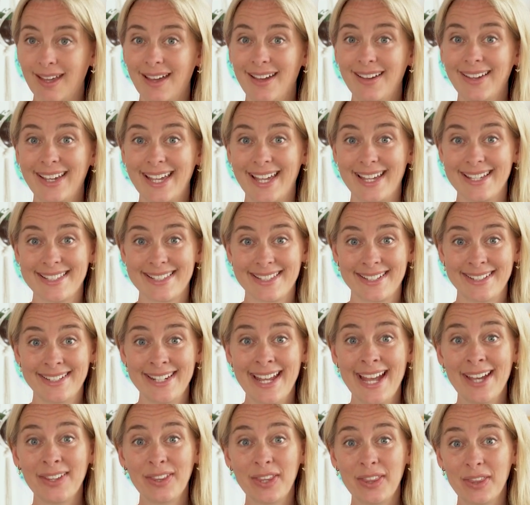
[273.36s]
Okay, so
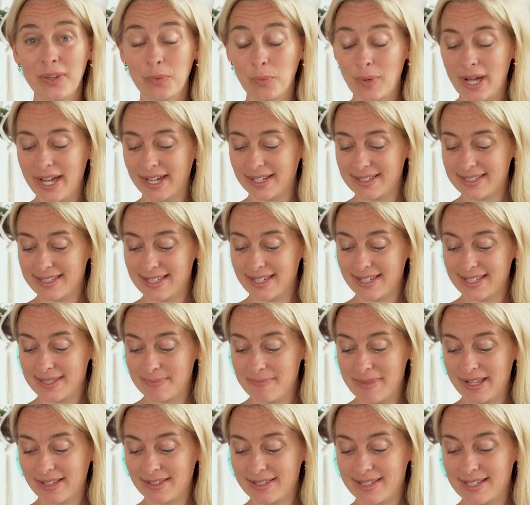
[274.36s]
now that the wax has
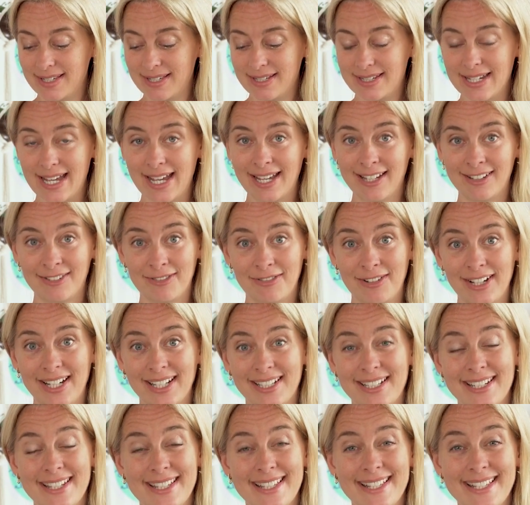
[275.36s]
melted and
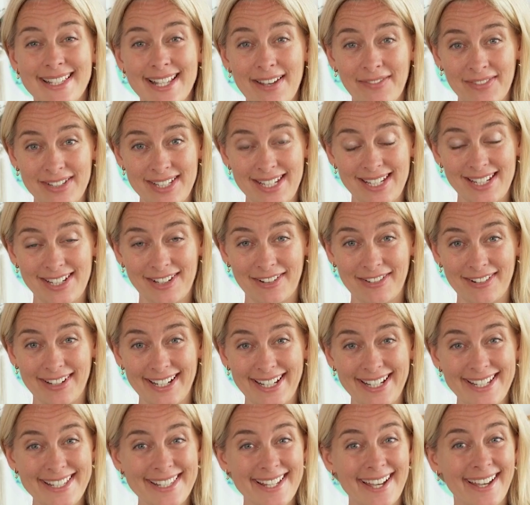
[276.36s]
reached 70
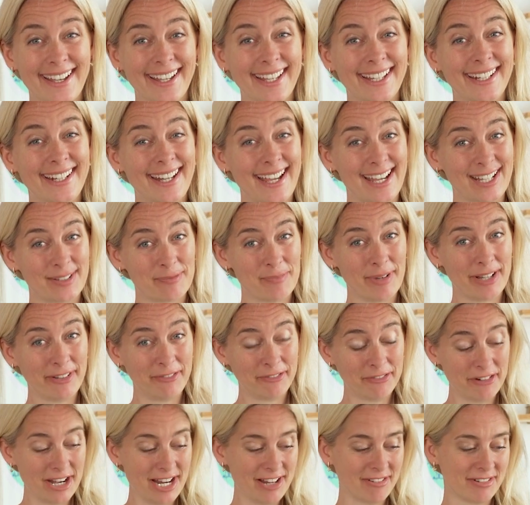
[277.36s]
degrees, I can add my
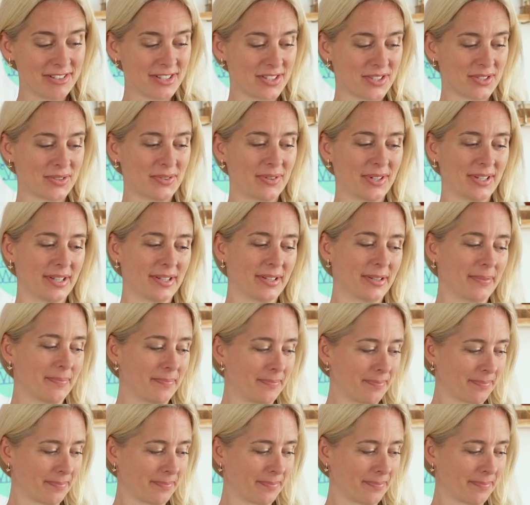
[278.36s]
fragrance oil.